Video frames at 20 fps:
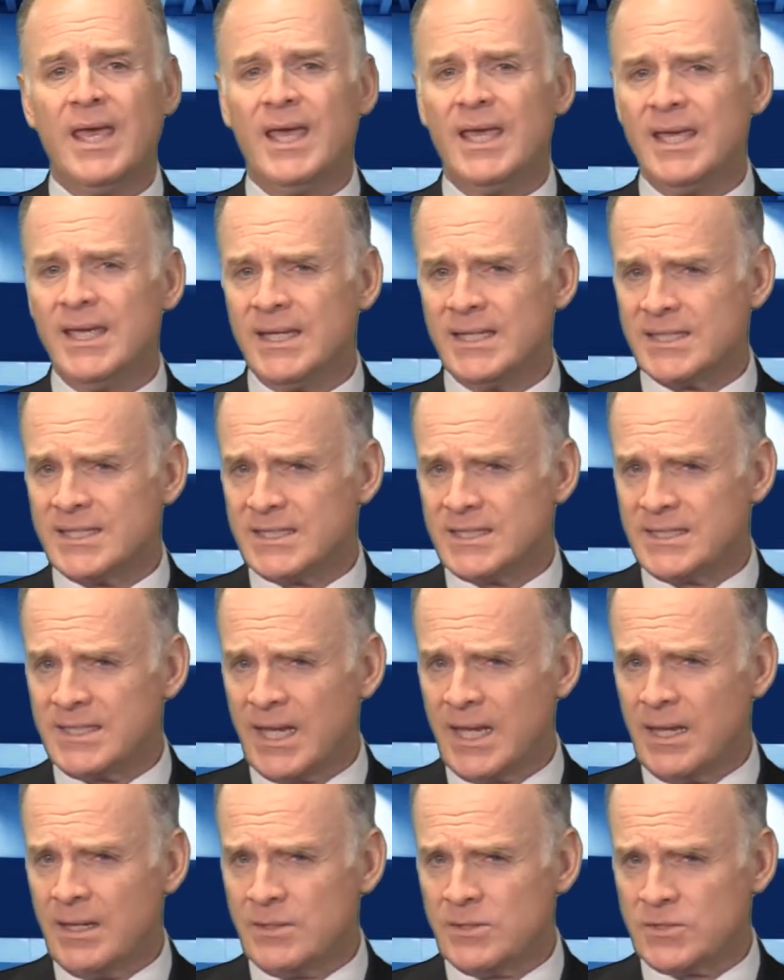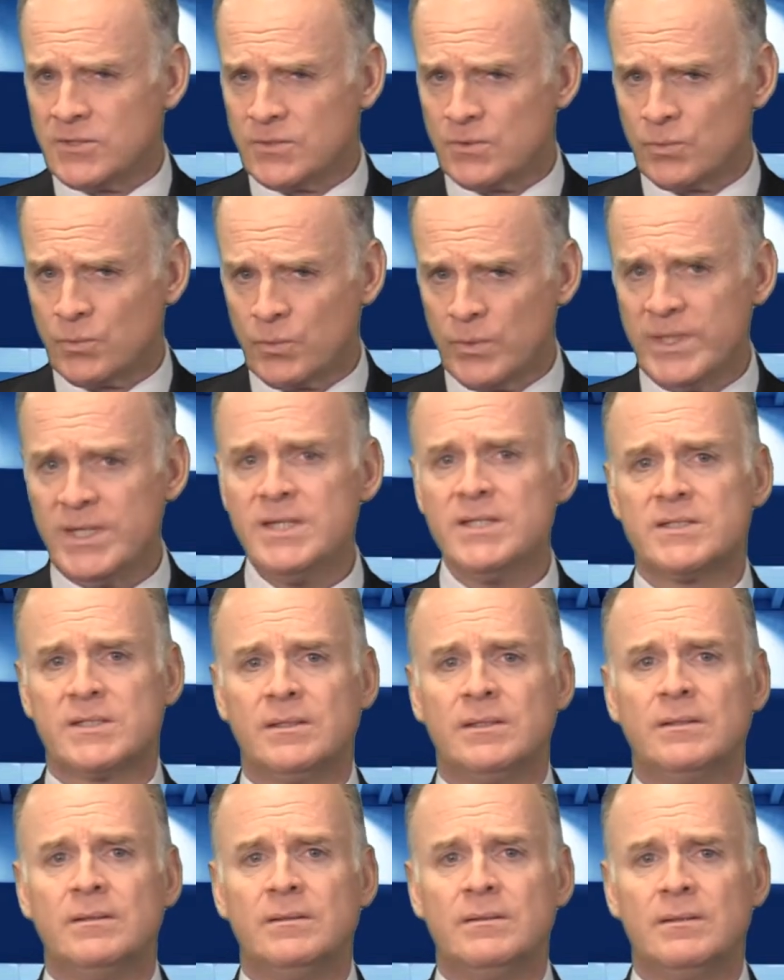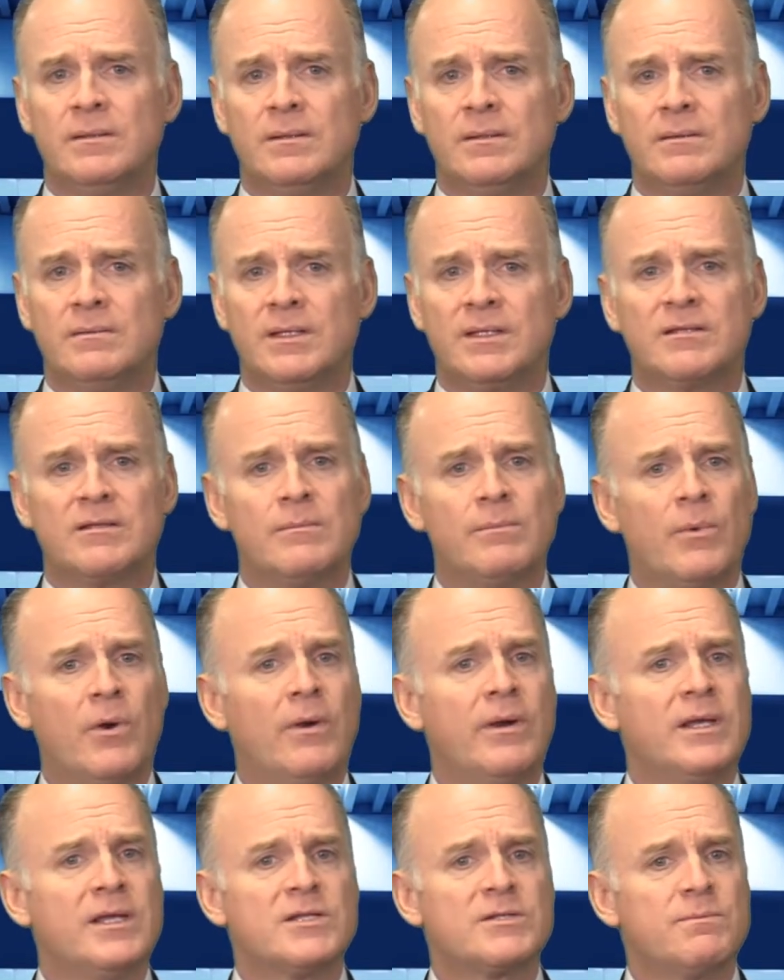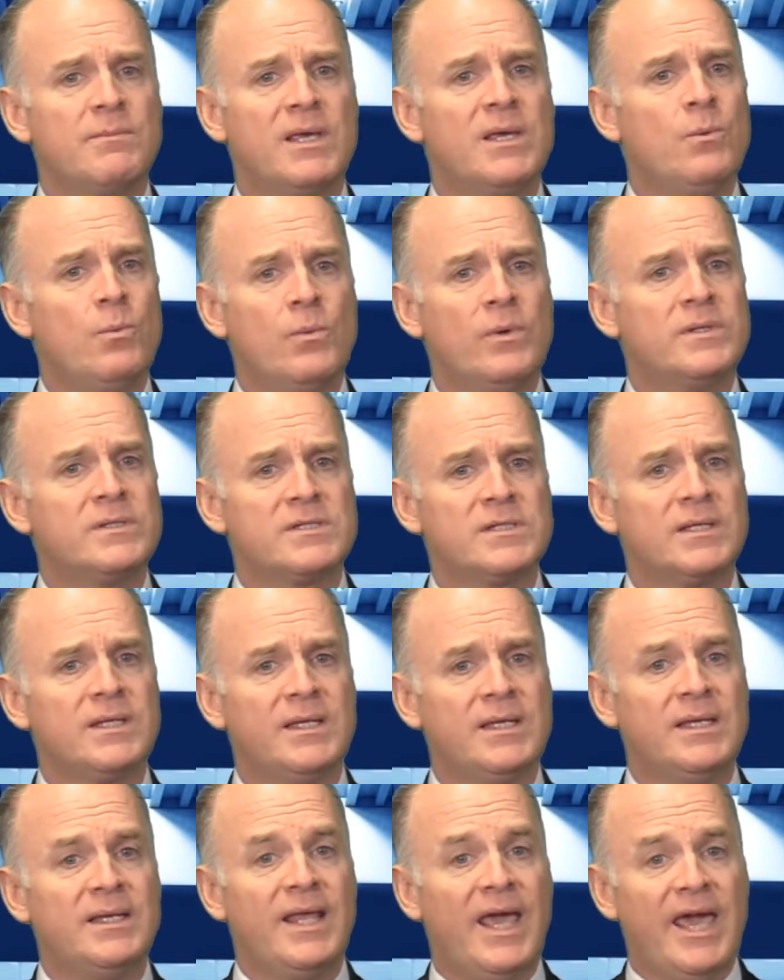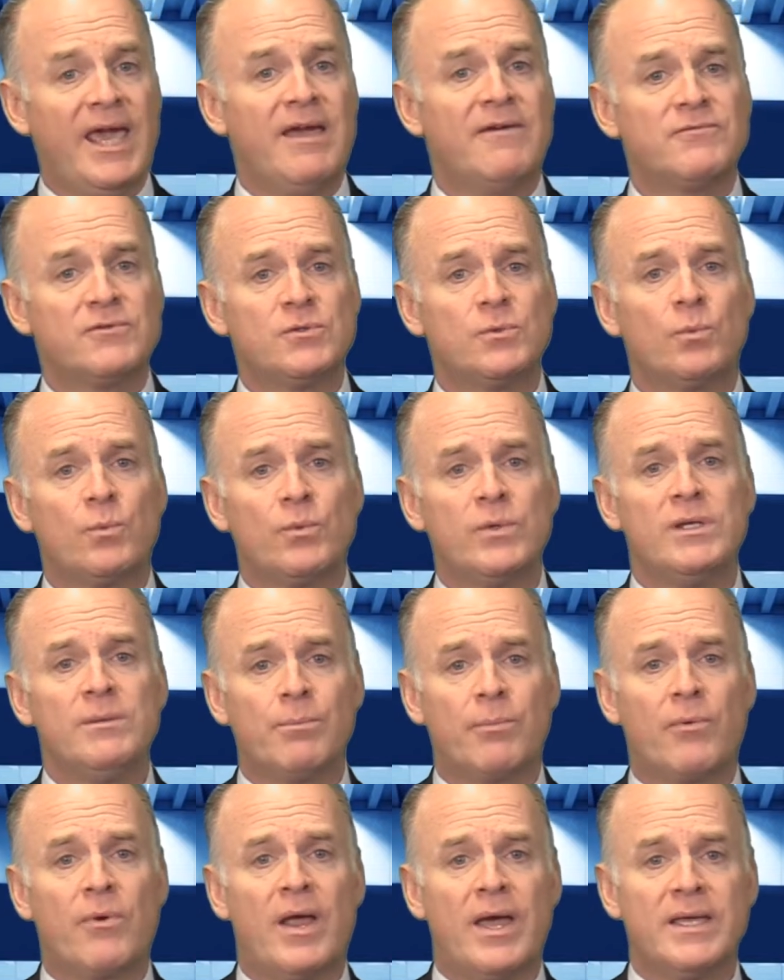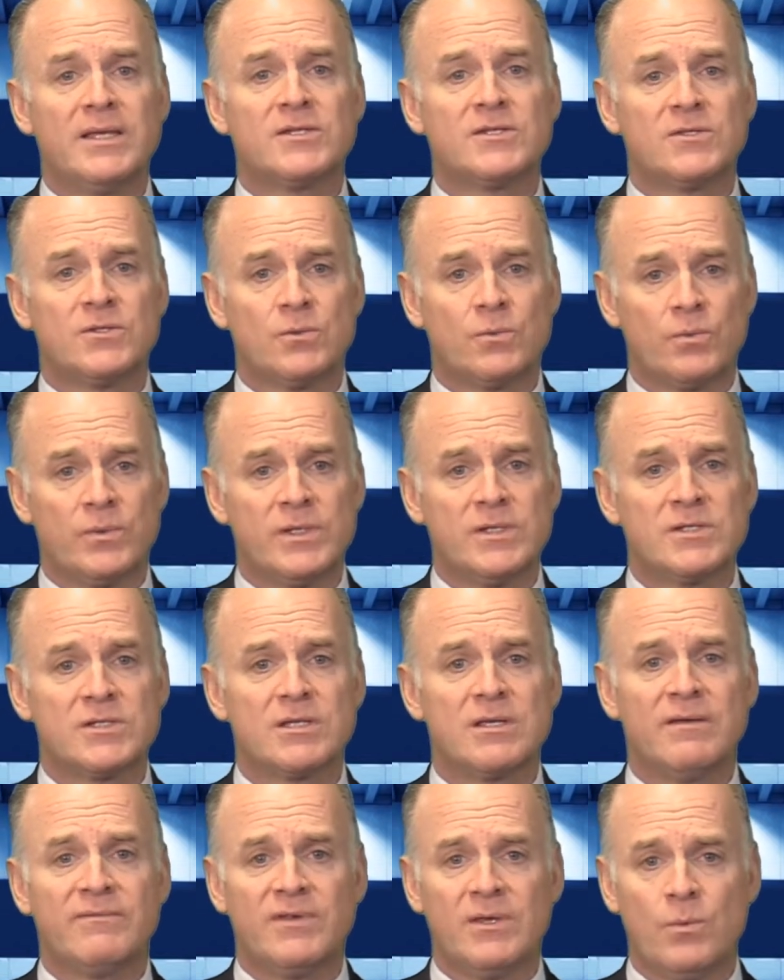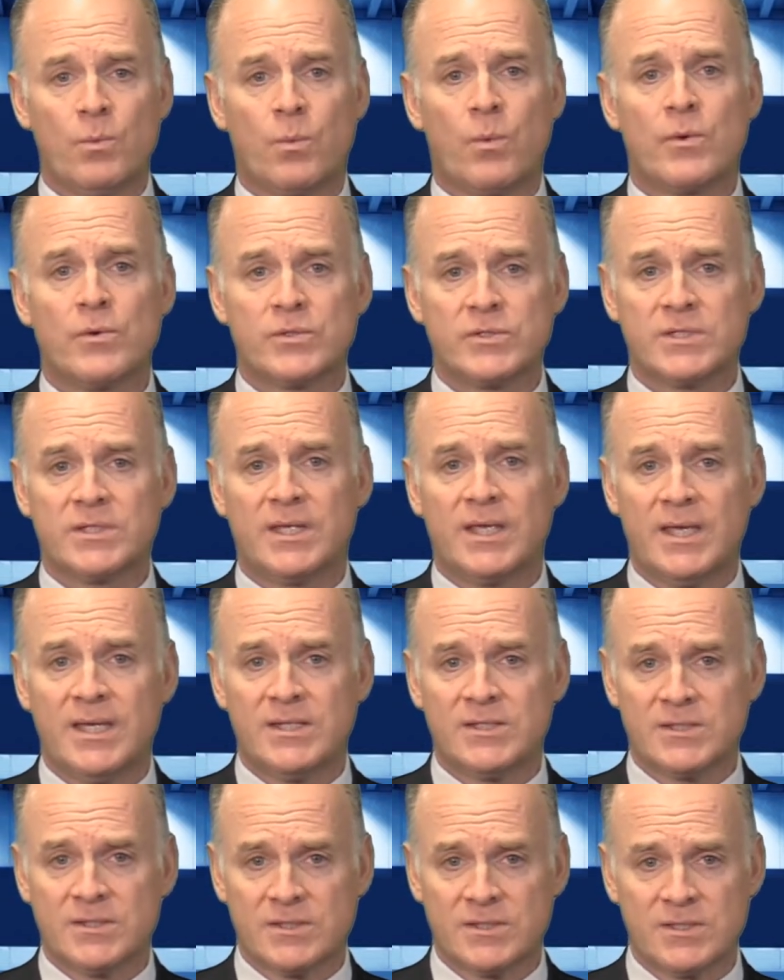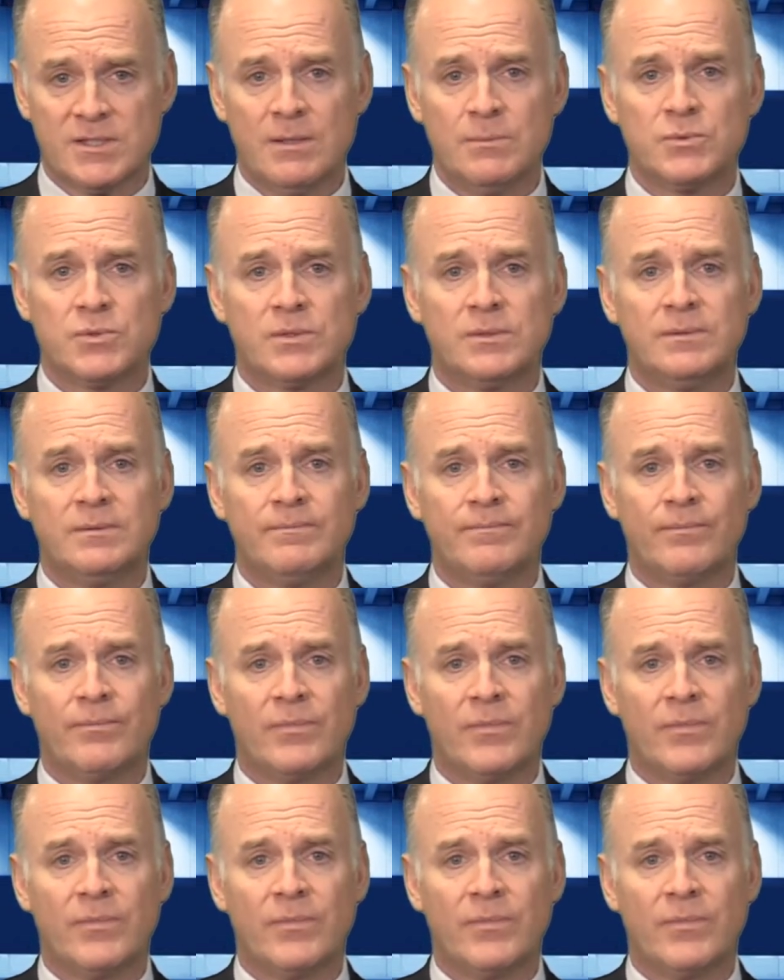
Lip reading: it stands to reason that the markets may once again have to reprice the risk of a worst-case assumption